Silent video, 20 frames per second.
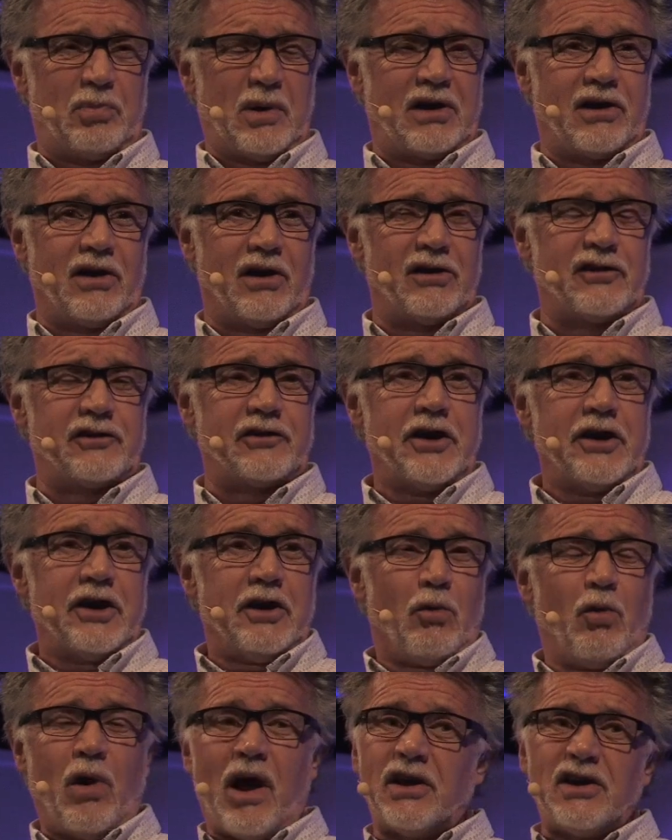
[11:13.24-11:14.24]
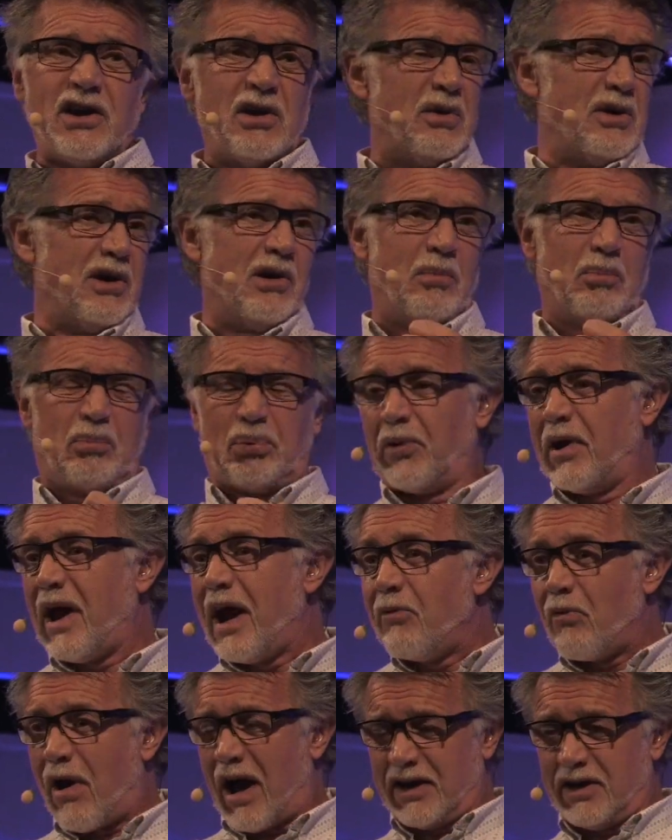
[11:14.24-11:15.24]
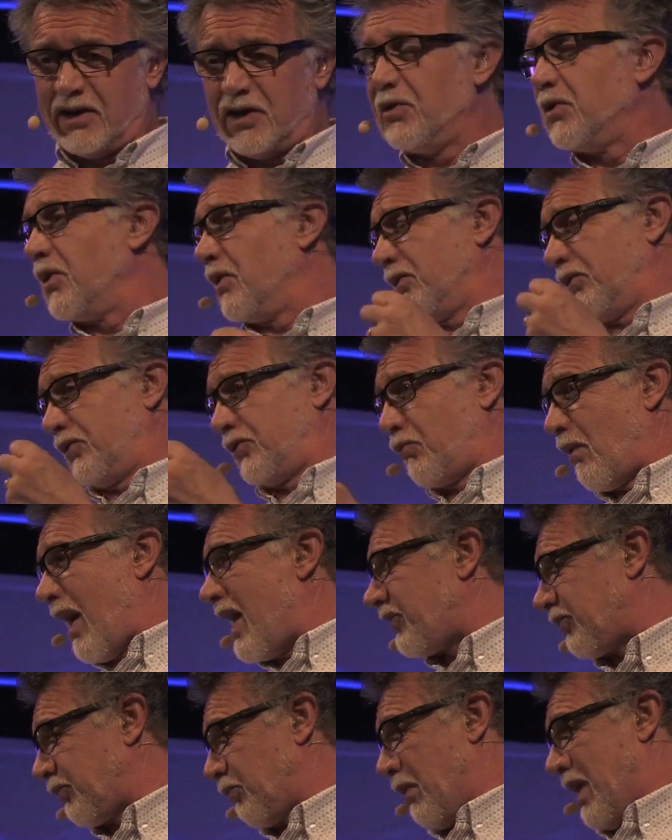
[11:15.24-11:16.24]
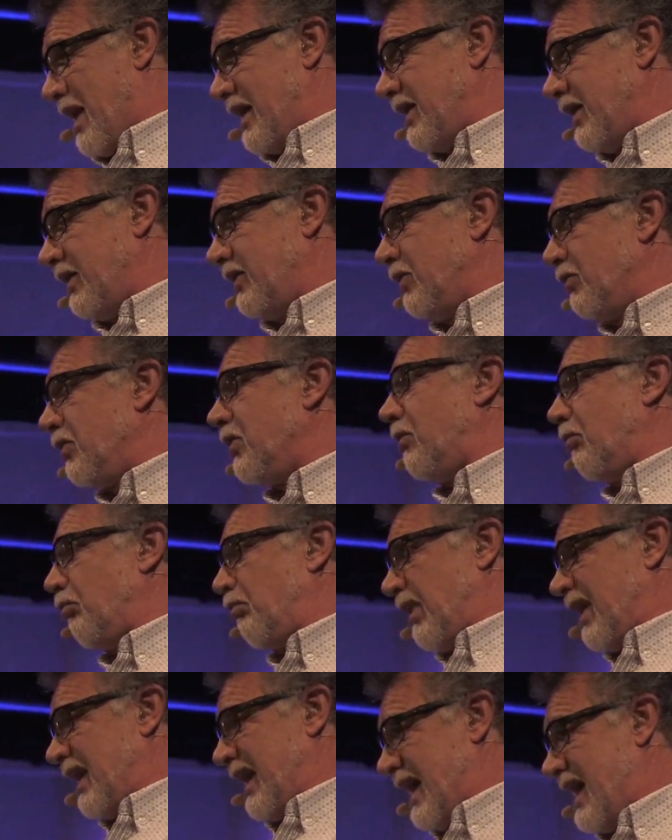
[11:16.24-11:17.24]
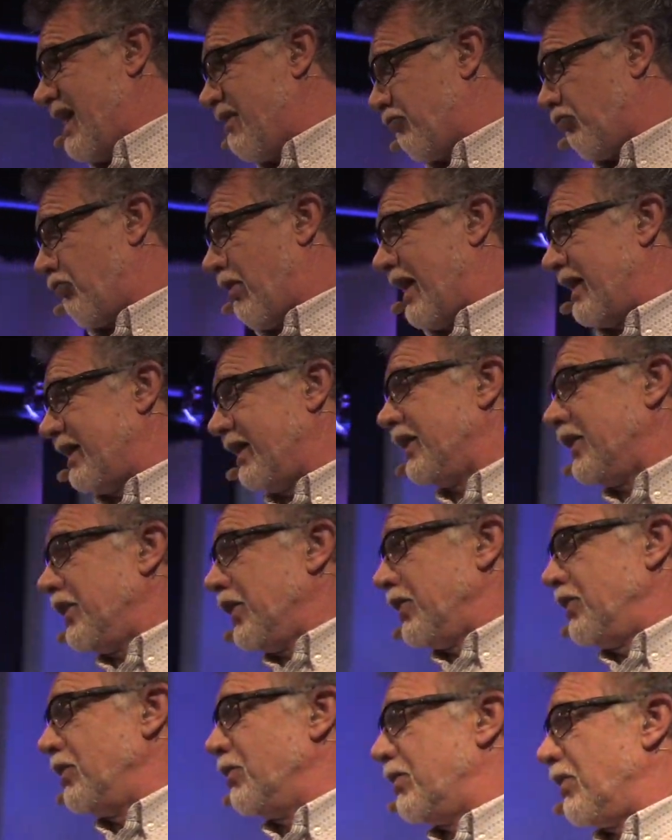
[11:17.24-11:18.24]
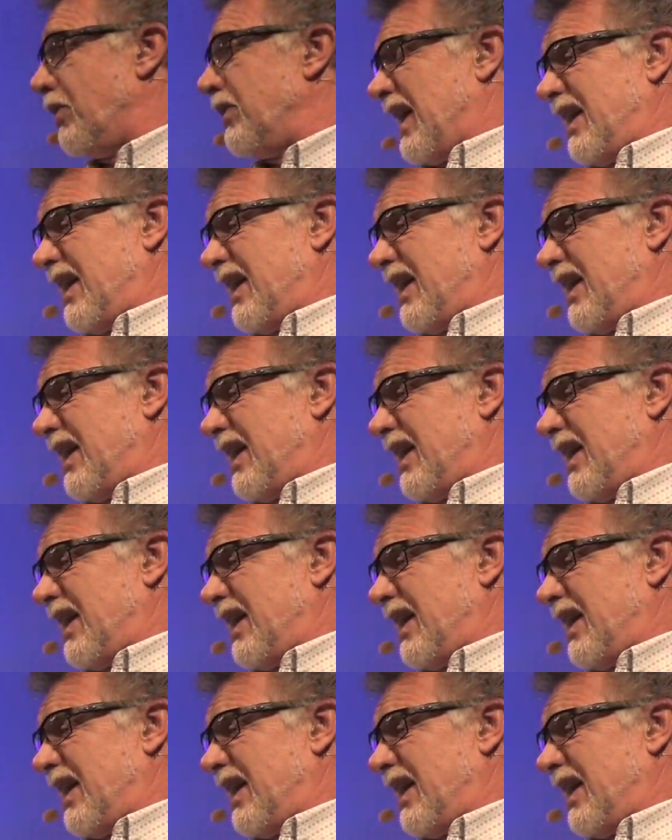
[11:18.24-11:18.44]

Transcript: because, well, you don't pray right, you don't dress right, you don't believe right, you don't